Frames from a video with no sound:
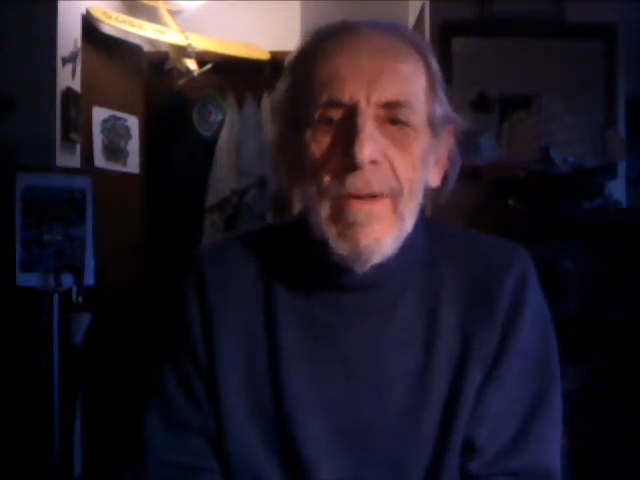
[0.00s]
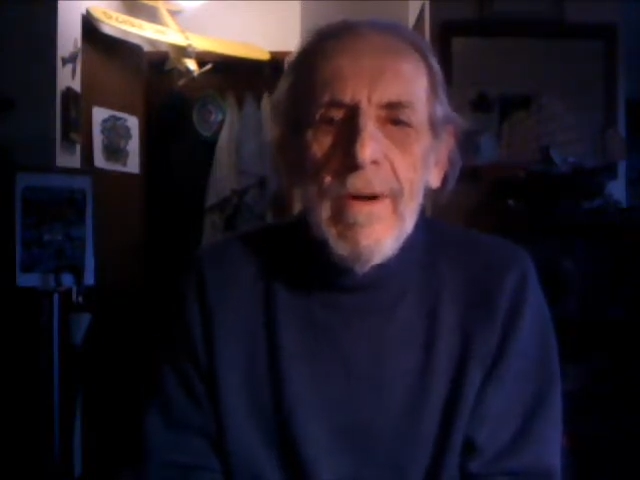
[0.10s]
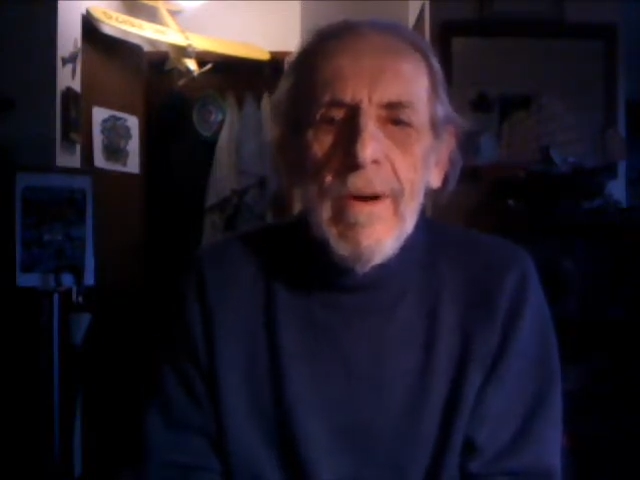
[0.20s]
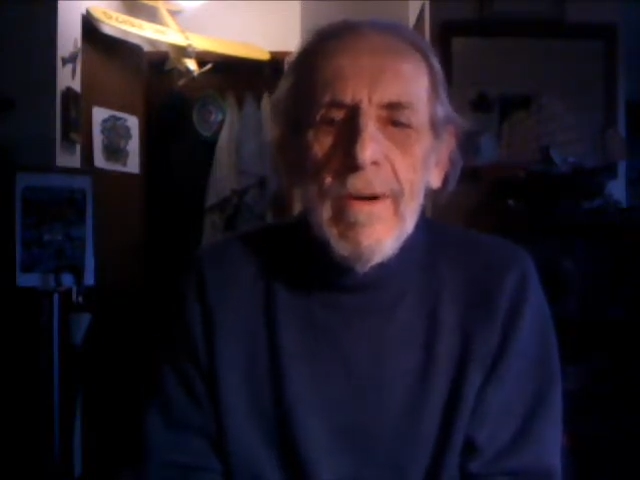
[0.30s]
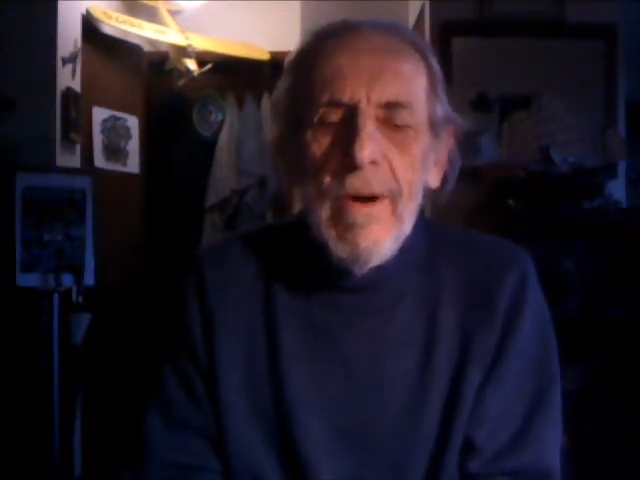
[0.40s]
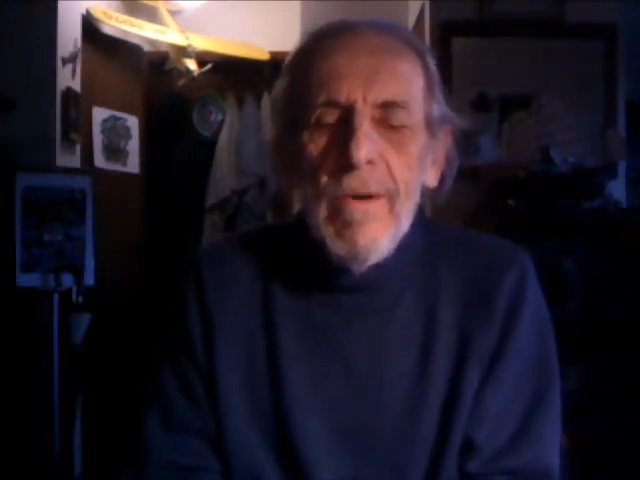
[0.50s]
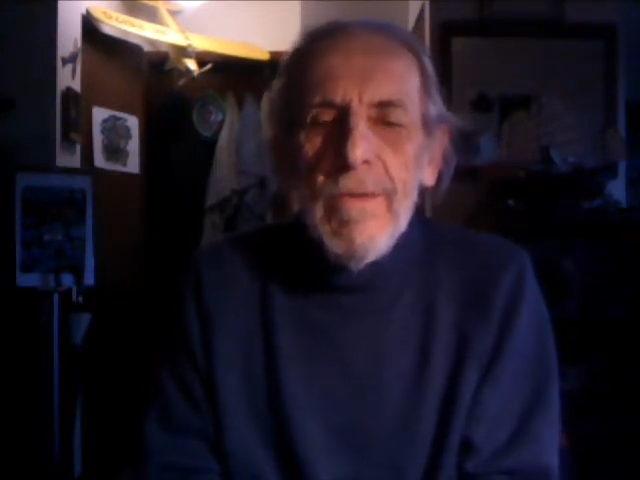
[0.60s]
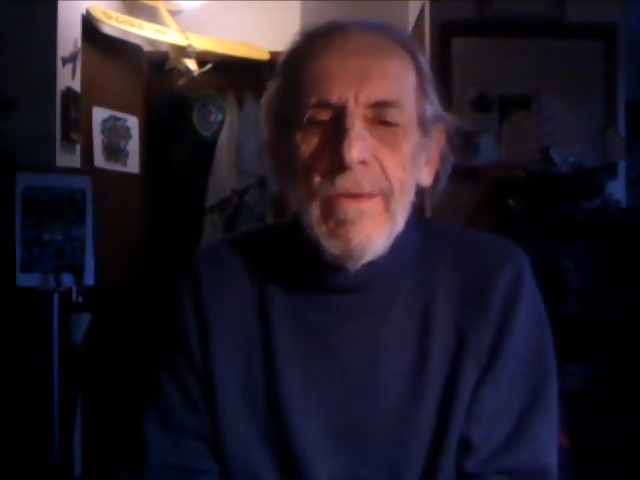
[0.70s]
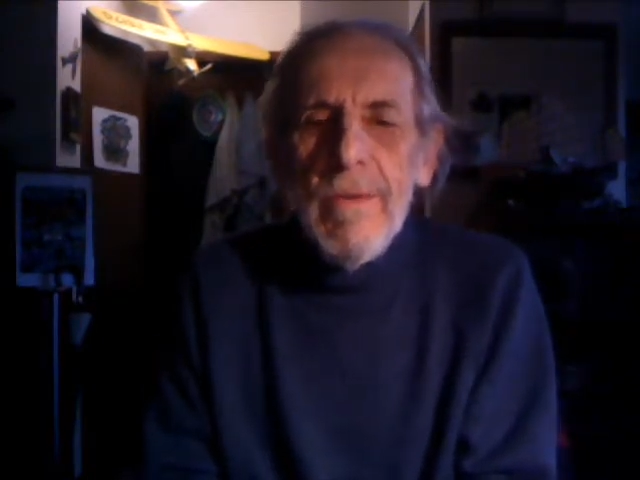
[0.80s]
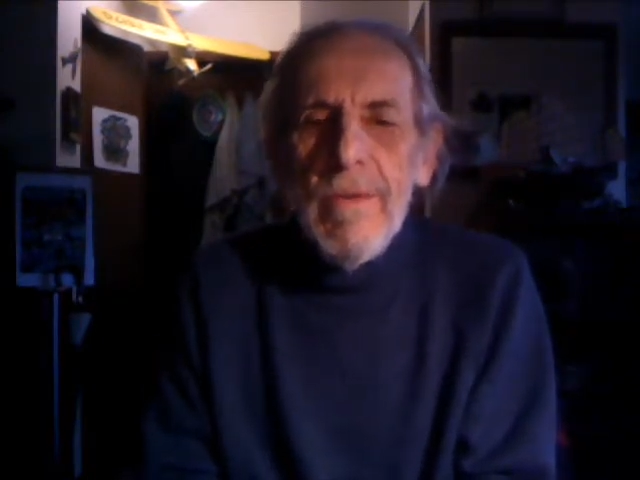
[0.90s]
in our
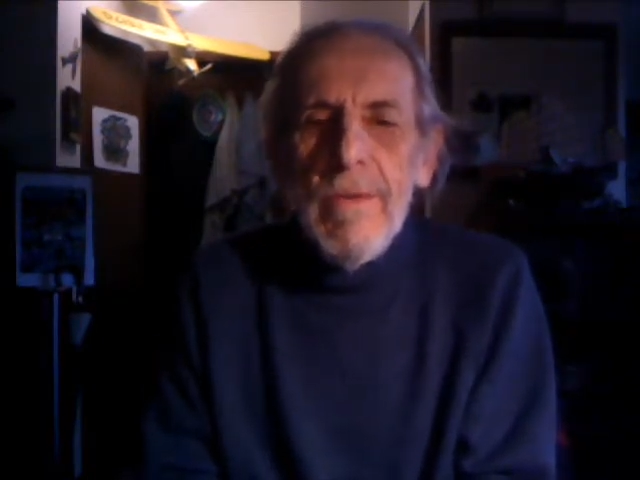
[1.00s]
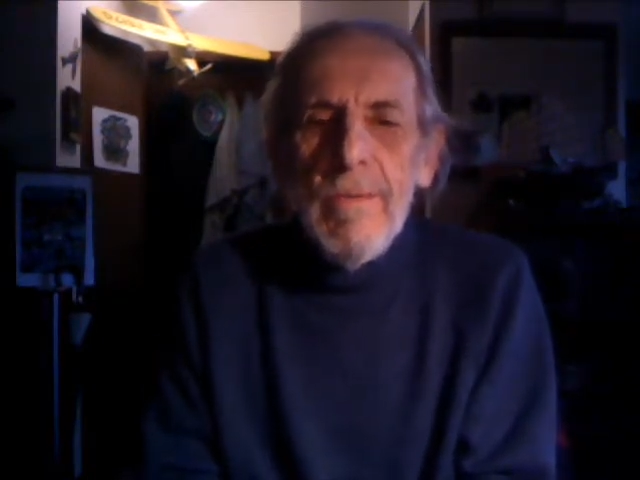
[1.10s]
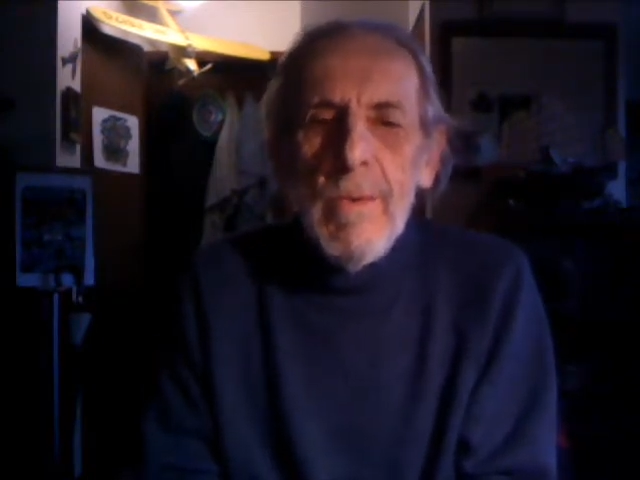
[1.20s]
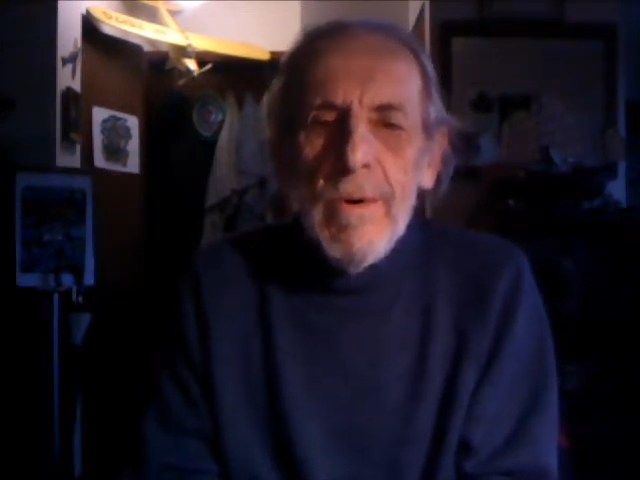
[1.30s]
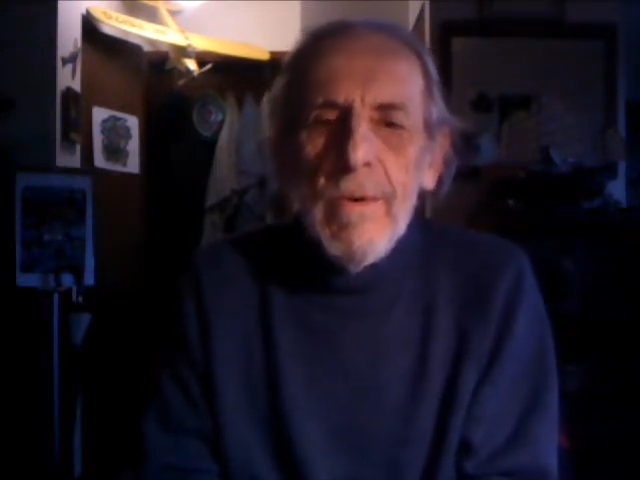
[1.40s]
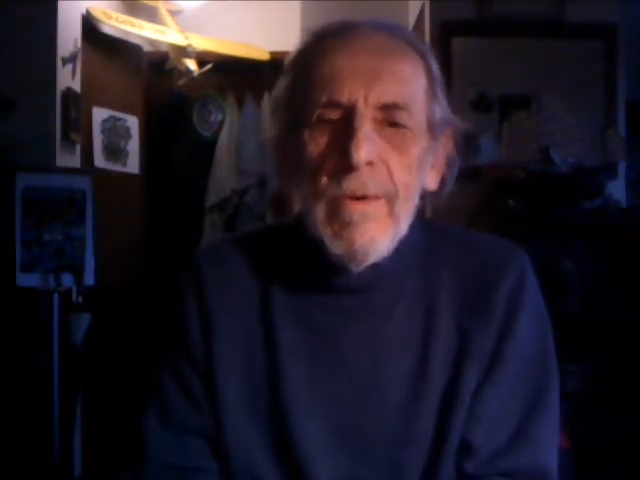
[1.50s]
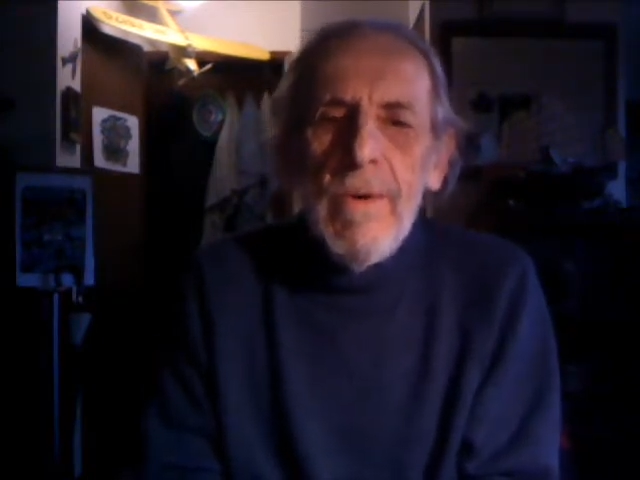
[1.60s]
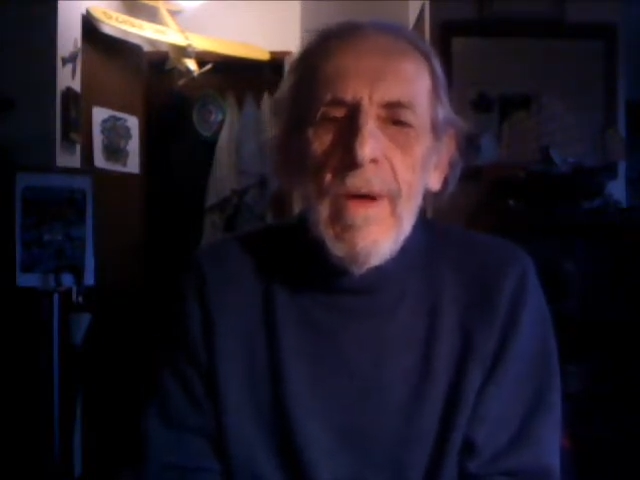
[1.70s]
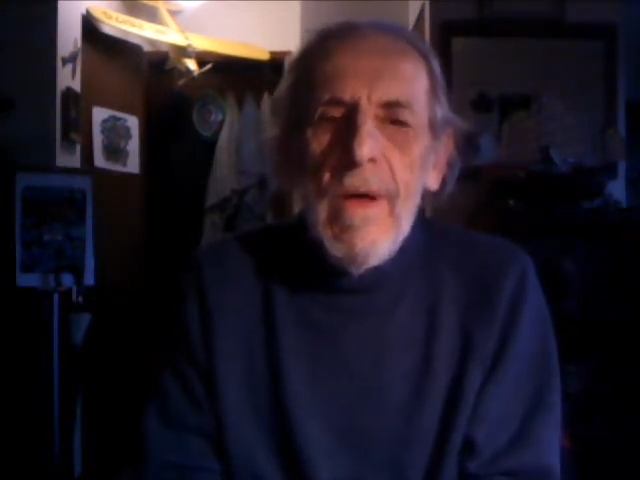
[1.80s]
current world.